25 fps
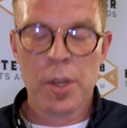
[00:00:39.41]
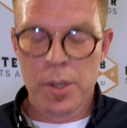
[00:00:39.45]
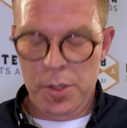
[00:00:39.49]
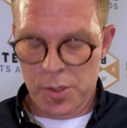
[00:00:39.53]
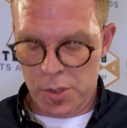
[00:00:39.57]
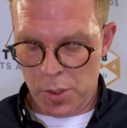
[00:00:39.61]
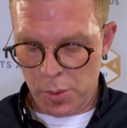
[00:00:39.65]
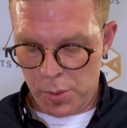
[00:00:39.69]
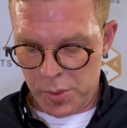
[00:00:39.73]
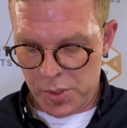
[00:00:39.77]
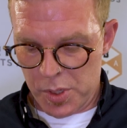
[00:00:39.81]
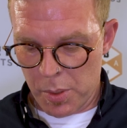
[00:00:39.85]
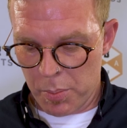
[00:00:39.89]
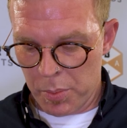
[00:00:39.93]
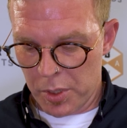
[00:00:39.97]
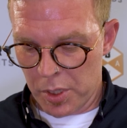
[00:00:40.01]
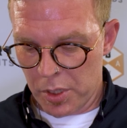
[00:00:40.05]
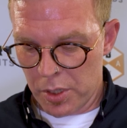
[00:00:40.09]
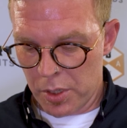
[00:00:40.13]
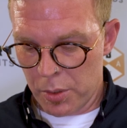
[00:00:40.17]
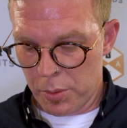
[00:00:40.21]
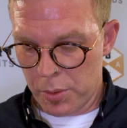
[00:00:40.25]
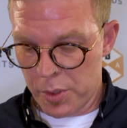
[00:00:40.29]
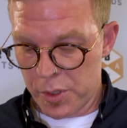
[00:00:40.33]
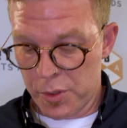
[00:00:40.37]
So it was something
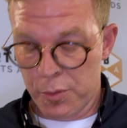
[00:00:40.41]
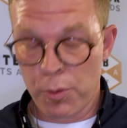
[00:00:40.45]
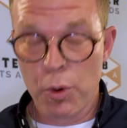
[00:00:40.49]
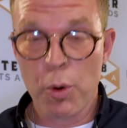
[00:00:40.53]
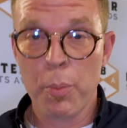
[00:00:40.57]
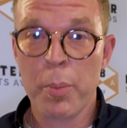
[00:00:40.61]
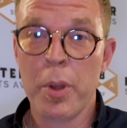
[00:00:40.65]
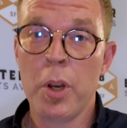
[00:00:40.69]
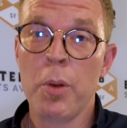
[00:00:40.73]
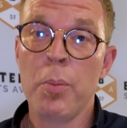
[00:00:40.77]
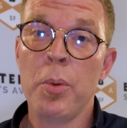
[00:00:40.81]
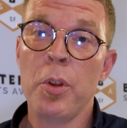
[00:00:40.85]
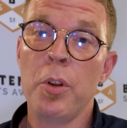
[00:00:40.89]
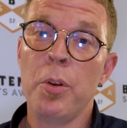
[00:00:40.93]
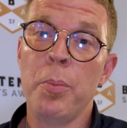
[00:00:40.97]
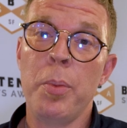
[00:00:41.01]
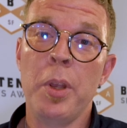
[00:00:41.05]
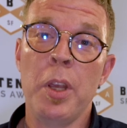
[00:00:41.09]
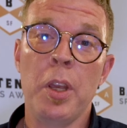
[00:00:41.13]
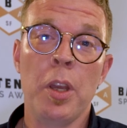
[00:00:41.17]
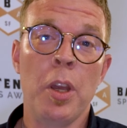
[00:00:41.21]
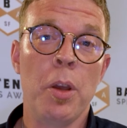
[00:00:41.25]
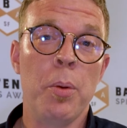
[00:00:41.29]
that was formidable to being